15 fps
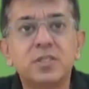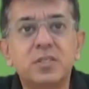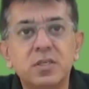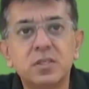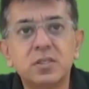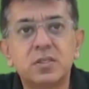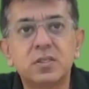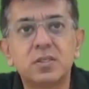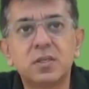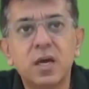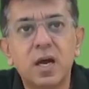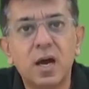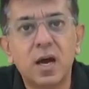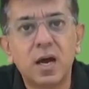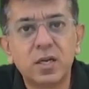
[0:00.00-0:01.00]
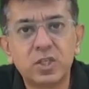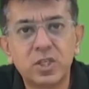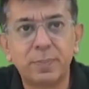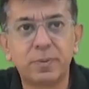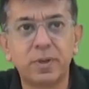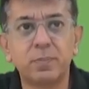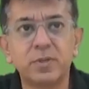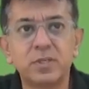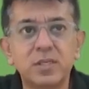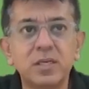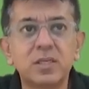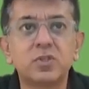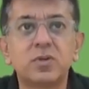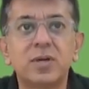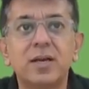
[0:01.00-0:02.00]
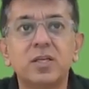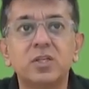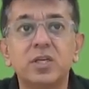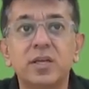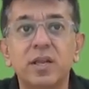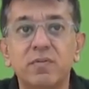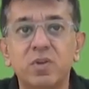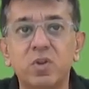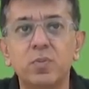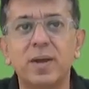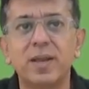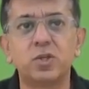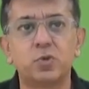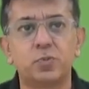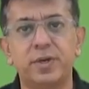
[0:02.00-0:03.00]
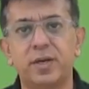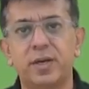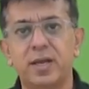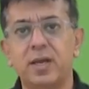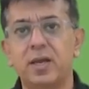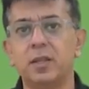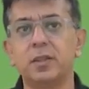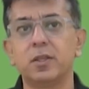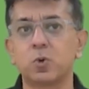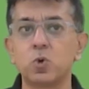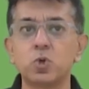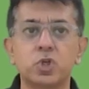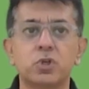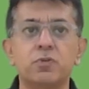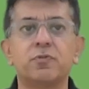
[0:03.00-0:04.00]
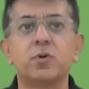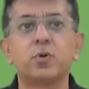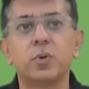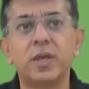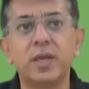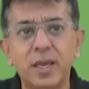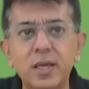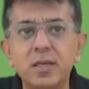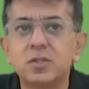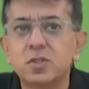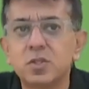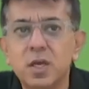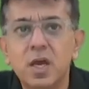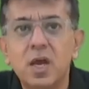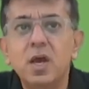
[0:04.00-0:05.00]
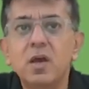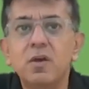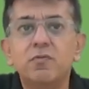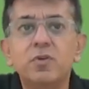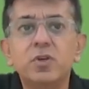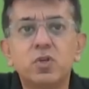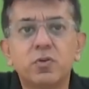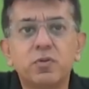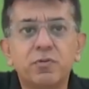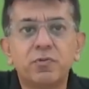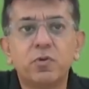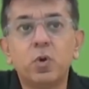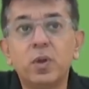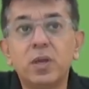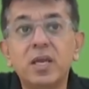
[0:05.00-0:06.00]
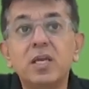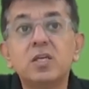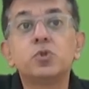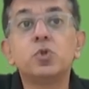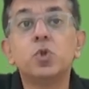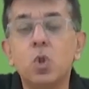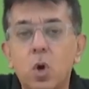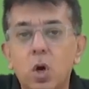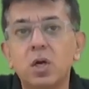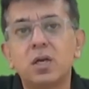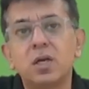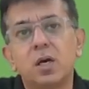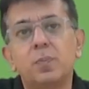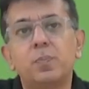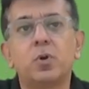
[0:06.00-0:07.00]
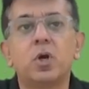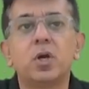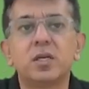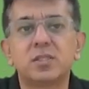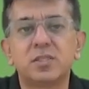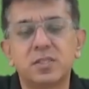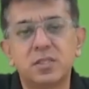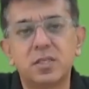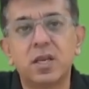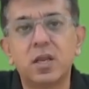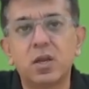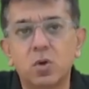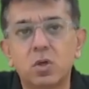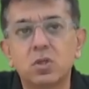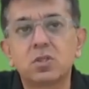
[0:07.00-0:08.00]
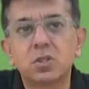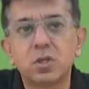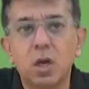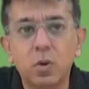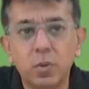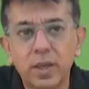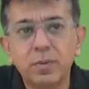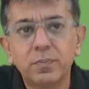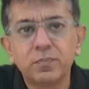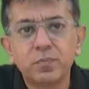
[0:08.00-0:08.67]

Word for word: is our chapter number six, strategic revenue management. And the question for today is, which of the following is not a product sustaining cost? Okay,